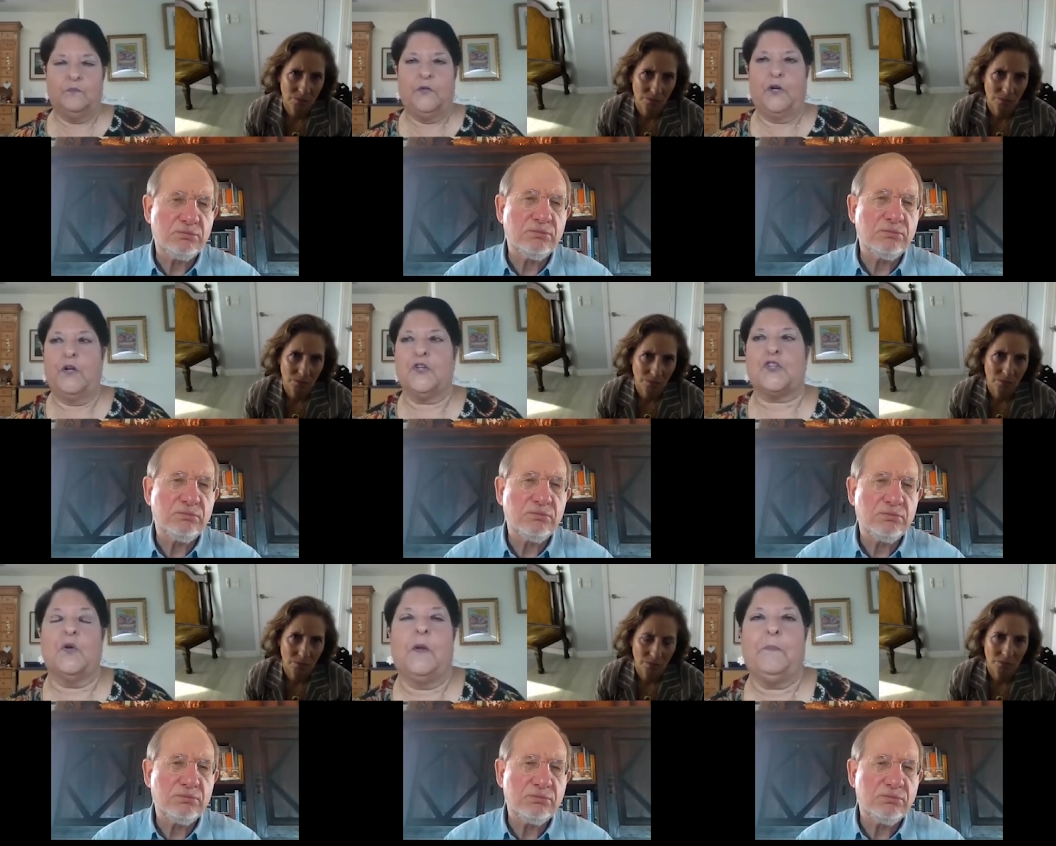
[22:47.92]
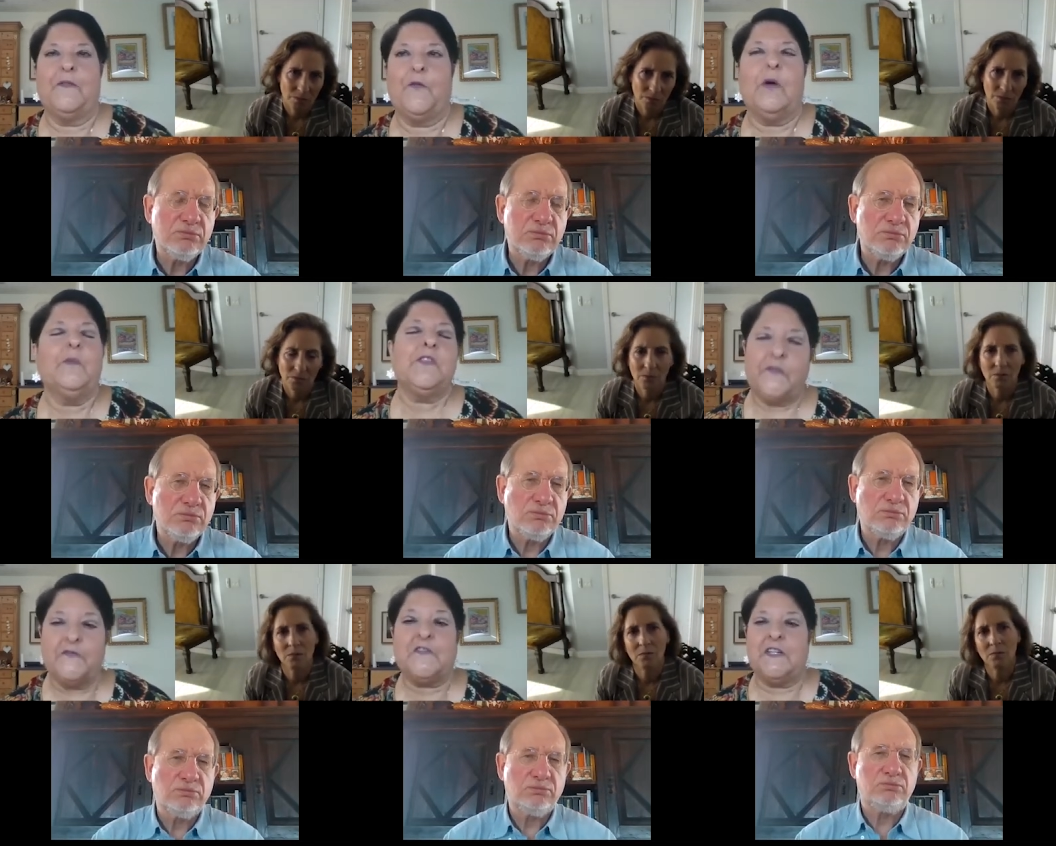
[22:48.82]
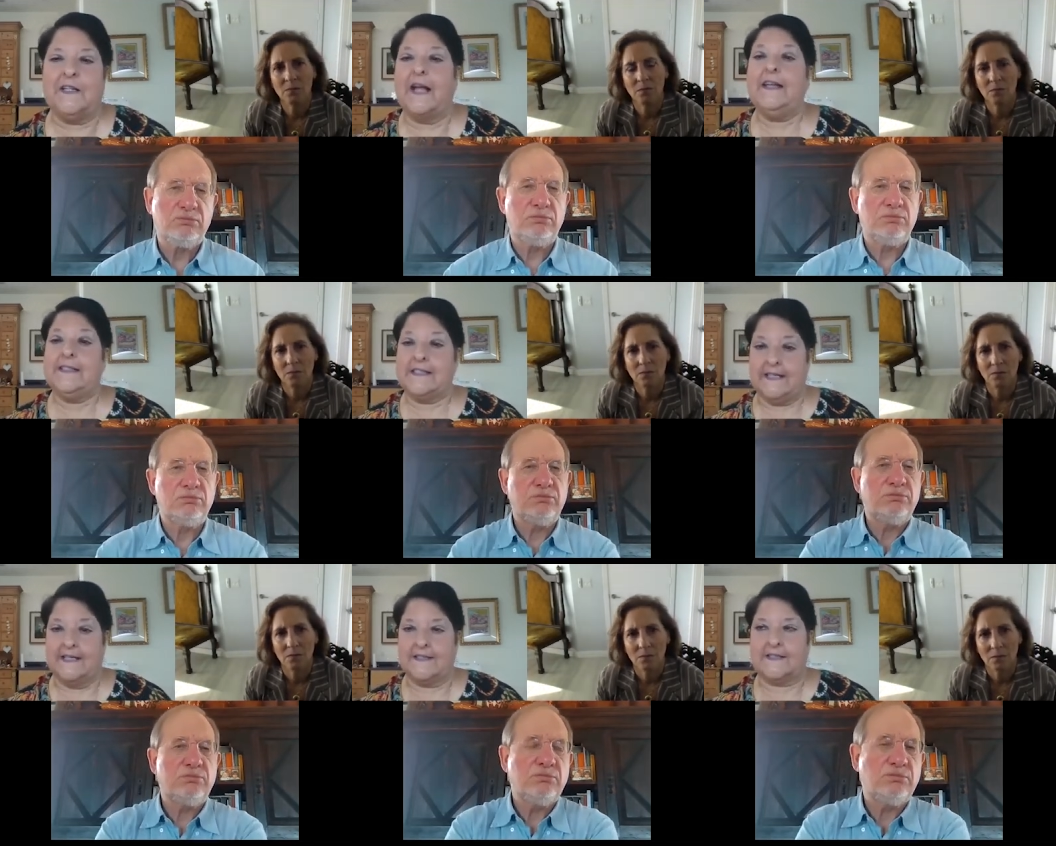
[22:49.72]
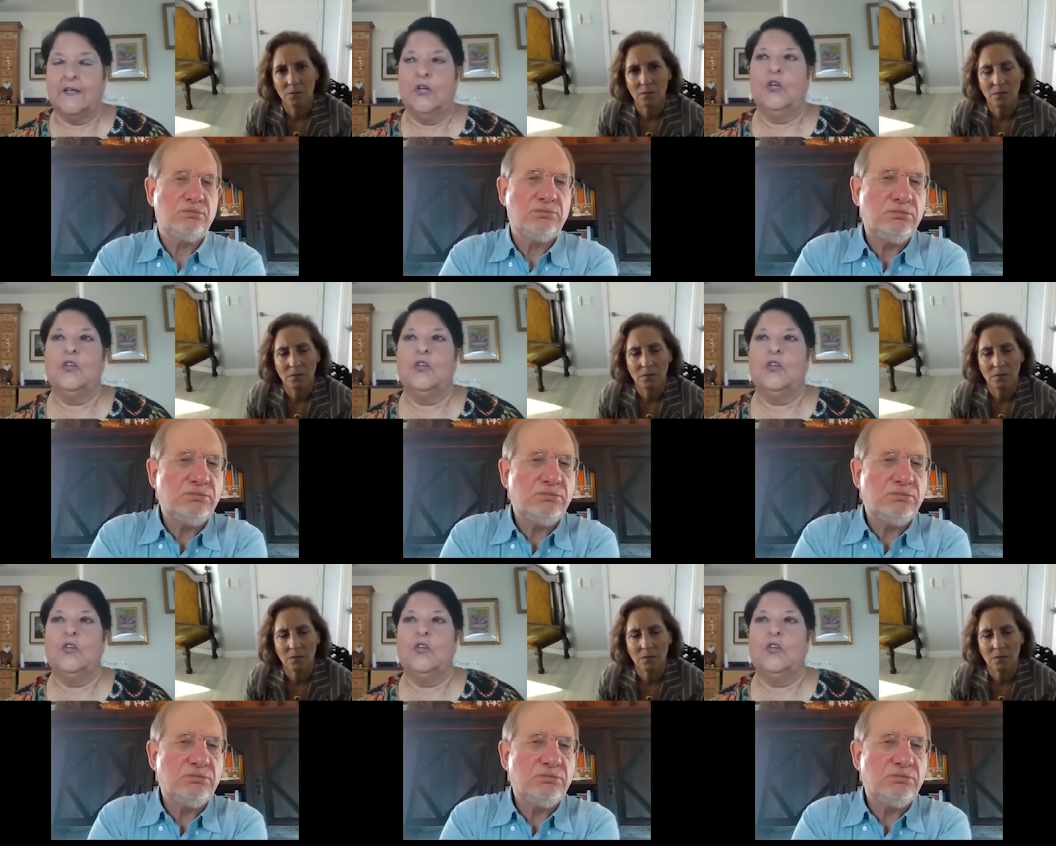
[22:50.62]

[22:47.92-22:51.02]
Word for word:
Speaker 1: you know, had shown up before. It was 1596.